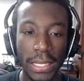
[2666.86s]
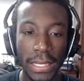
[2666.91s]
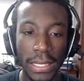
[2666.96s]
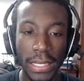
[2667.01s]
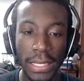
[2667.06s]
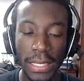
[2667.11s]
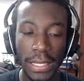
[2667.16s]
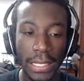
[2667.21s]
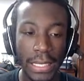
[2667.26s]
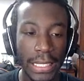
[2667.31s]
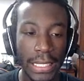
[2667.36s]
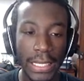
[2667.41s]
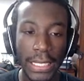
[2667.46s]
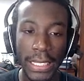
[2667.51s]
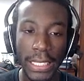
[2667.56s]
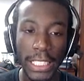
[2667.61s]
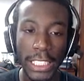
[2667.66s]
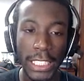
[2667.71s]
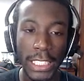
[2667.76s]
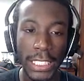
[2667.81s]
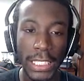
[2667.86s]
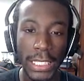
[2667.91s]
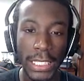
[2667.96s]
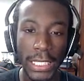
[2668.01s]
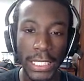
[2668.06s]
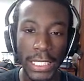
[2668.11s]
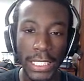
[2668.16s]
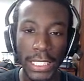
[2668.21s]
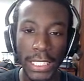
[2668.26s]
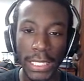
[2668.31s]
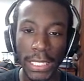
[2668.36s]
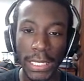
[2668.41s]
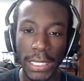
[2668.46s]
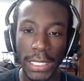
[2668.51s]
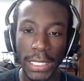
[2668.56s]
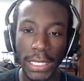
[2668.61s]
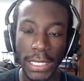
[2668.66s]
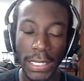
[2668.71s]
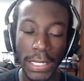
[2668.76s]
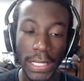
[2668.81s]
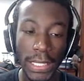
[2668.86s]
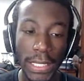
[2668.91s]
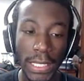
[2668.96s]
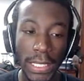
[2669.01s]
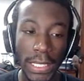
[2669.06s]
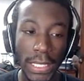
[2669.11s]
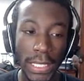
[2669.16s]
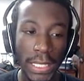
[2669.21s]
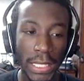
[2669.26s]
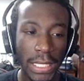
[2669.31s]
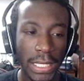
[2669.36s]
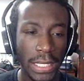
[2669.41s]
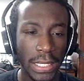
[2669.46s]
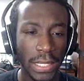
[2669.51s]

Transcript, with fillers: this is not good. Ugh.